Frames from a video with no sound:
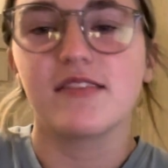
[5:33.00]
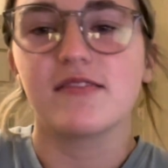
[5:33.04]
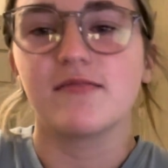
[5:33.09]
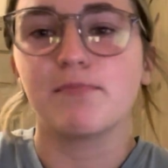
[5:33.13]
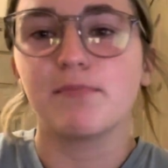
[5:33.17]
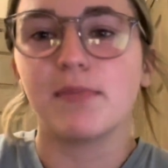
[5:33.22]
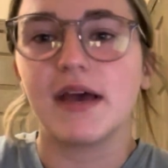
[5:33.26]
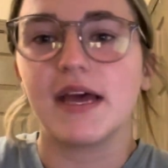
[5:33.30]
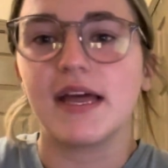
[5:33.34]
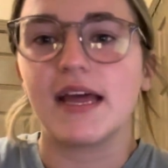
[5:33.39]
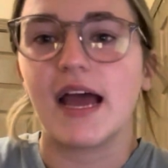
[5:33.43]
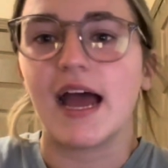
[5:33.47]

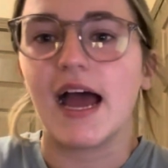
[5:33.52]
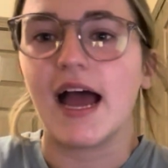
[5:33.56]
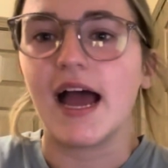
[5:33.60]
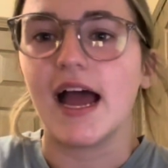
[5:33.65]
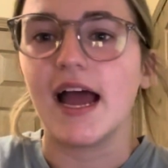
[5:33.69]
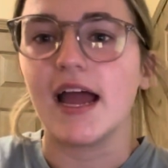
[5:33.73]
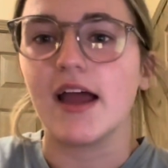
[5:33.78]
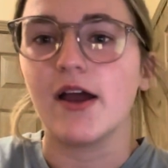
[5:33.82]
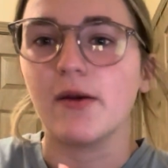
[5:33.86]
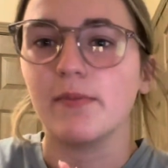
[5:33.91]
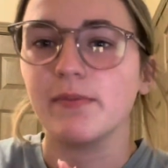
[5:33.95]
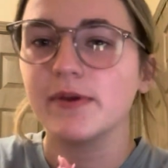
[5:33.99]
But I
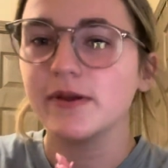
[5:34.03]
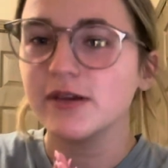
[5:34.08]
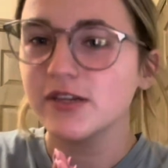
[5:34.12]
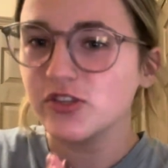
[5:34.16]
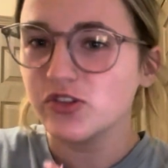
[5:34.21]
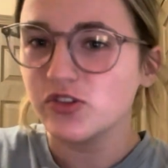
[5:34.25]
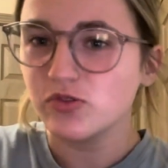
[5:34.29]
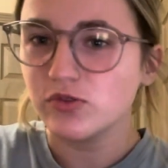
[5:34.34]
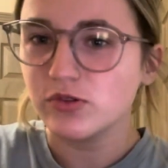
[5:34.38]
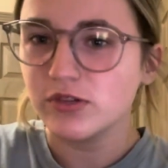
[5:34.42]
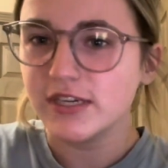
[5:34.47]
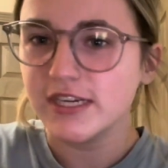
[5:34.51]
hope you
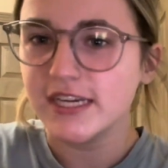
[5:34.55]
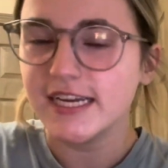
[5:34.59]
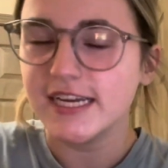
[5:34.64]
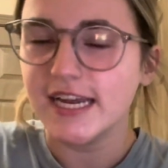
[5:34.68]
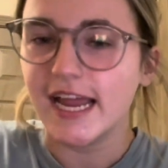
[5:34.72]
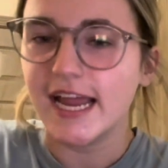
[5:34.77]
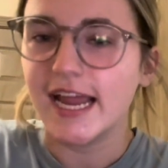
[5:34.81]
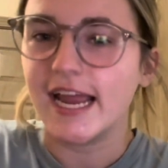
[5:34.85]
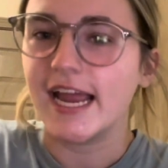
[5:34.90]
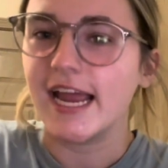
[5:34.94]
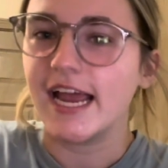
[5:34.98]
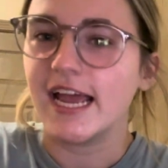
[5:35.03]
enjoyed,
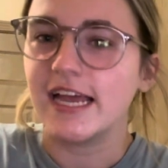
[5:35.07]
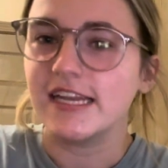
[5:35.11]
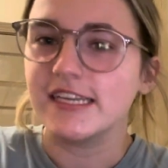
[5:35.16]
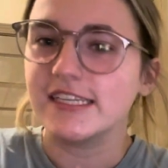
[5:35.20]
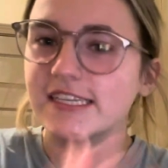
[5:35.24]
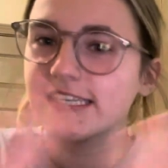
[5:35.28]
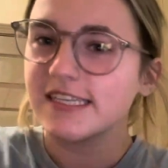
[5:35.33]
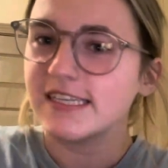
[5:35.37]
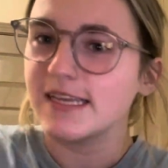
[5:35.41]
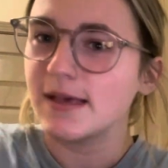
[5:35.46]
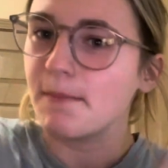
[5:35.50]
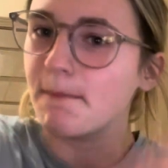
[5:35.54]
and
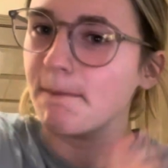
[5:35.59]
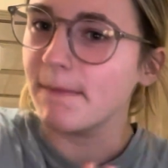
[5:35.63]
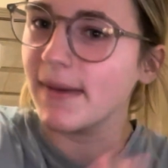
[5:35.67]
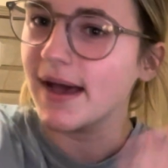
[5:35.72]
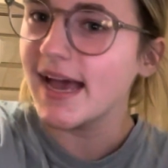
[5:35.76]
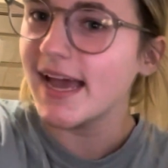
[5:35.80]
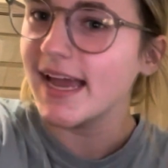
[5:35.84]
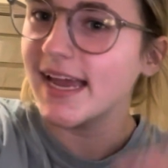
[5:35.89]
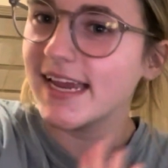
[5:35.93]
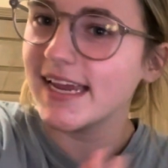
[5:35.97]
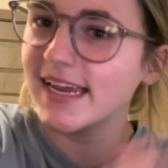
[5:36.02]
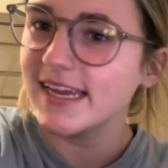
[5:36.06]

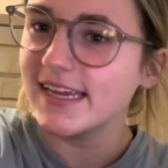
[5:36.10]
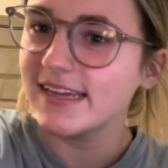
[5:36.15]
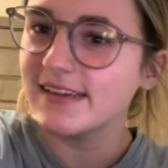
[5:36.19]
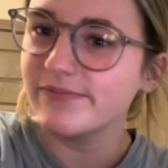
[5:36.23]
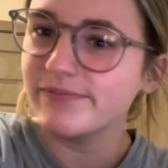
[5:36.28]
bye!